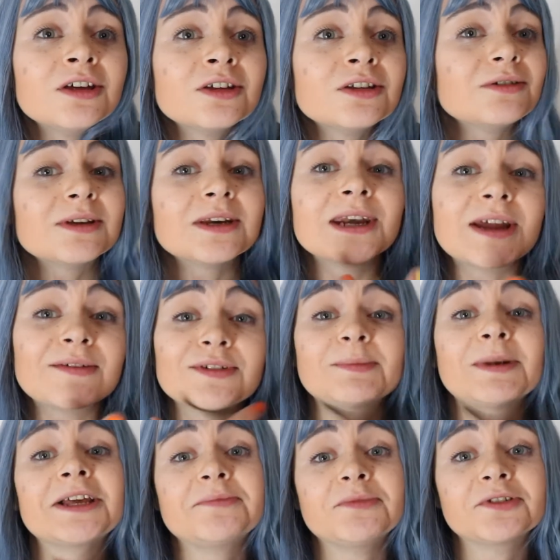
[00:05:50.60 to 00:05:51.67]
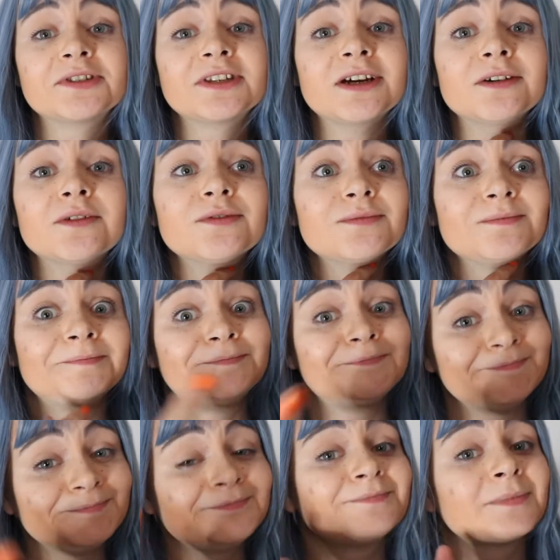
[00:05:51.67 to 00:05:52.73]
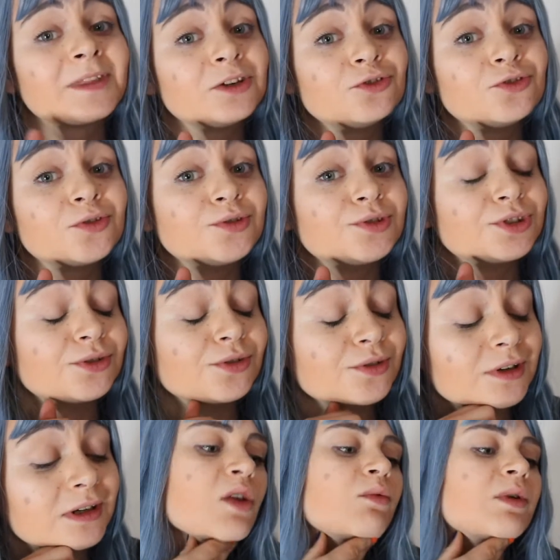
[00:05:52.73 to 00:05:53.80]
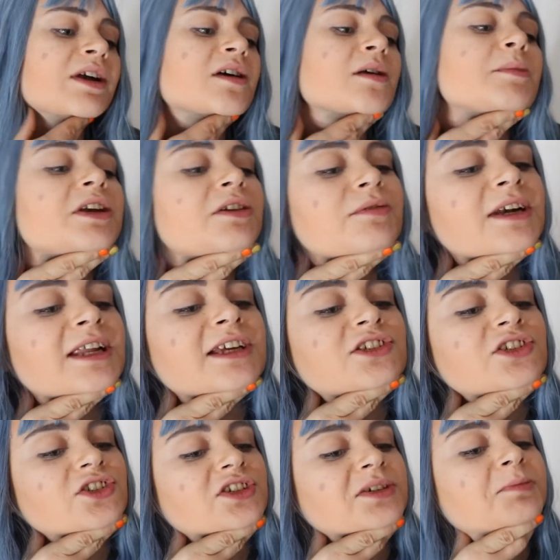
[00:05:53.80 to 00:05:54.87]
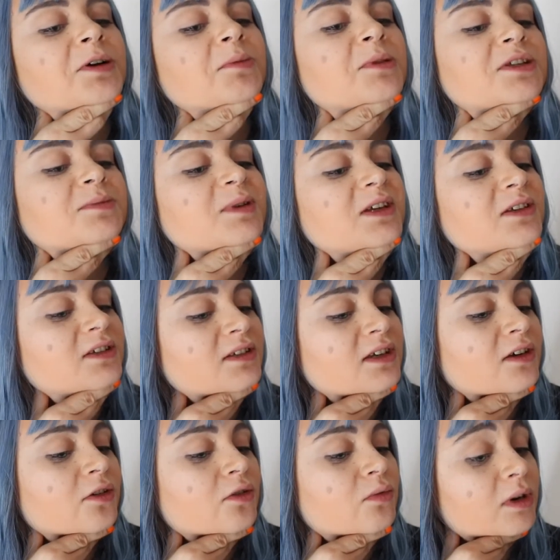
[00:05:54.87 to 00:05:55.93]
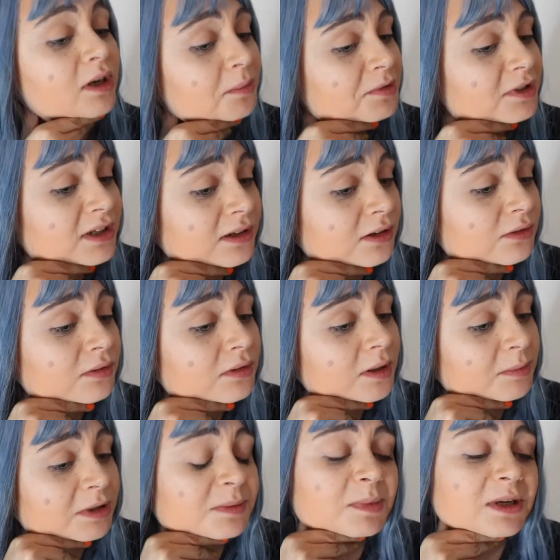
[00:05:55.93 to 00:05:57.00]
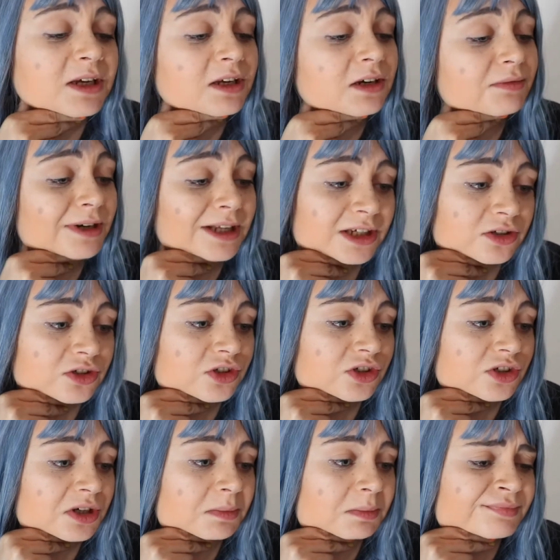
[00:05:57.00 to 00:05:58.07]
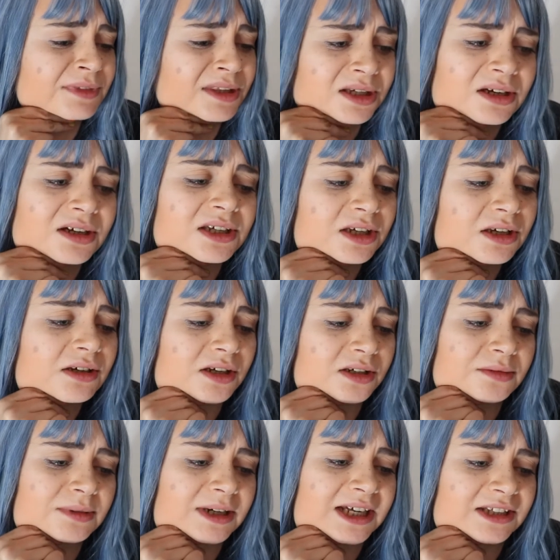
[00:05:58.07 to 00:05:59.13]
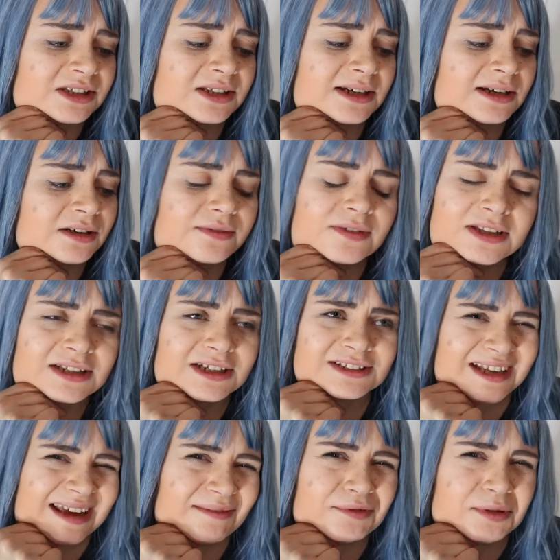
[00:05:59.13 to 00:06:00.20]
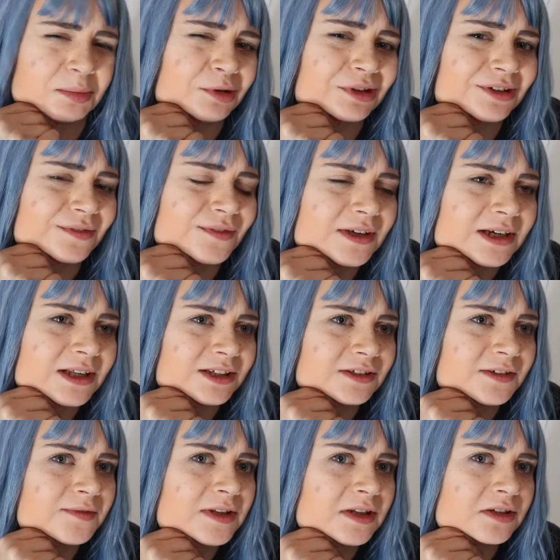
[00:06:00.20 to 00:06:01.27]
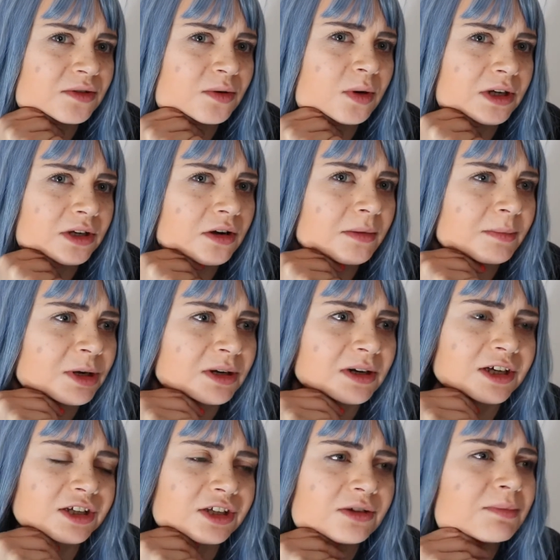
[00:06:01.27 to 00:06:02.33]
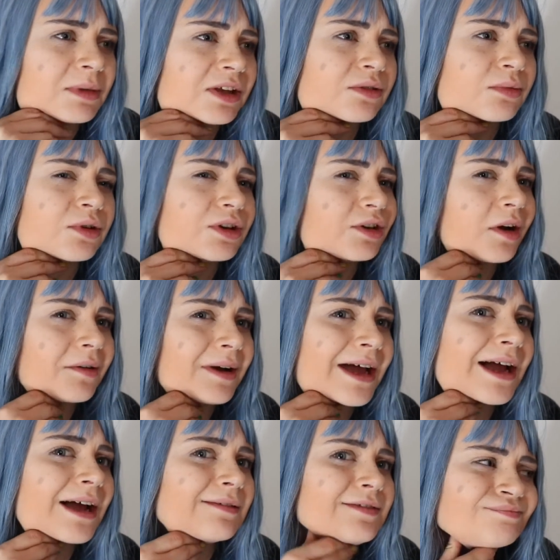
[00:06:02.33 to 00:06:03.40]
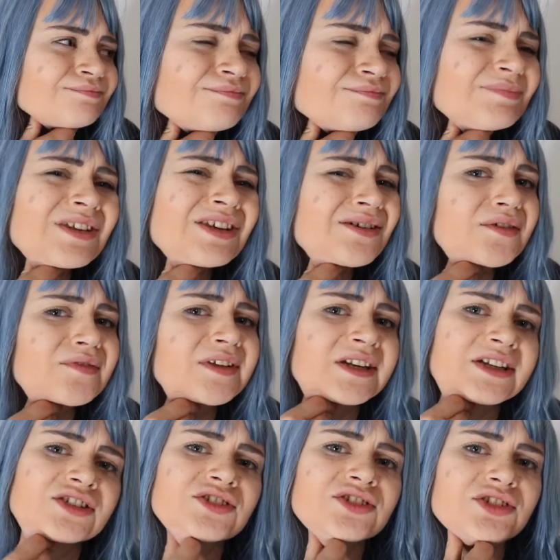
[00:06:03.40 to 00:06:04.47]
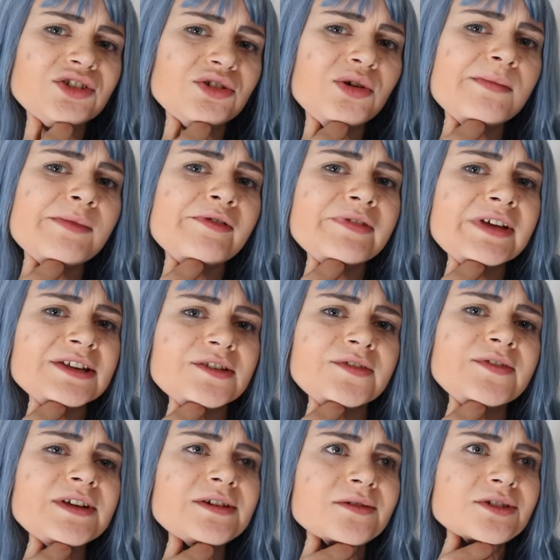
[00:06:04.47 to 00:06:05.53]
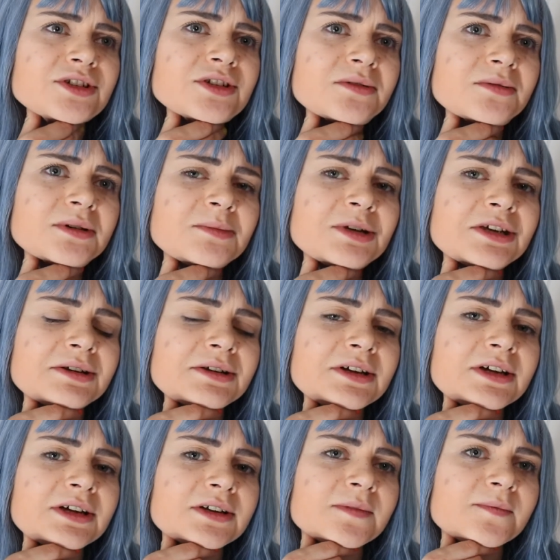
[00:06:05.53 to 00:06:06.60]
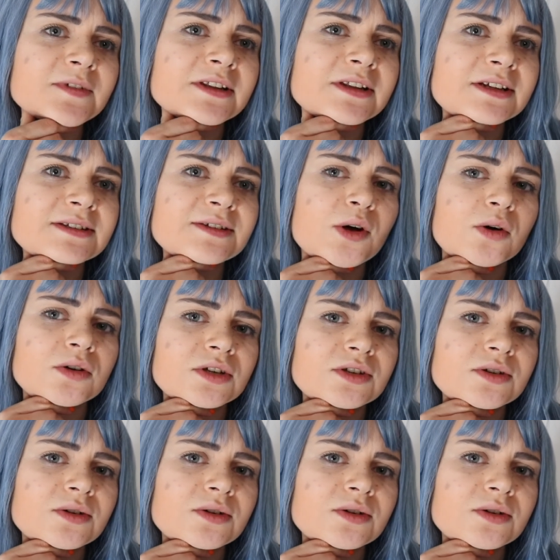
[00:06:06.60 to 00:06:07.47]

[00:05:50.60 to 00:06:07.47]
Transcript: you can never blame yourself. True story. When I'm in a relationship, I miss being single. When I'm single, I miss being in a relationship. Yeah, I can kind of relate to that. I think that's everybody's feelings. I think that's quite common, like you miss what you don't have. Yeah, I think that's just a normal thing to feel, do you know what I mean? Like, I don't think that's odd at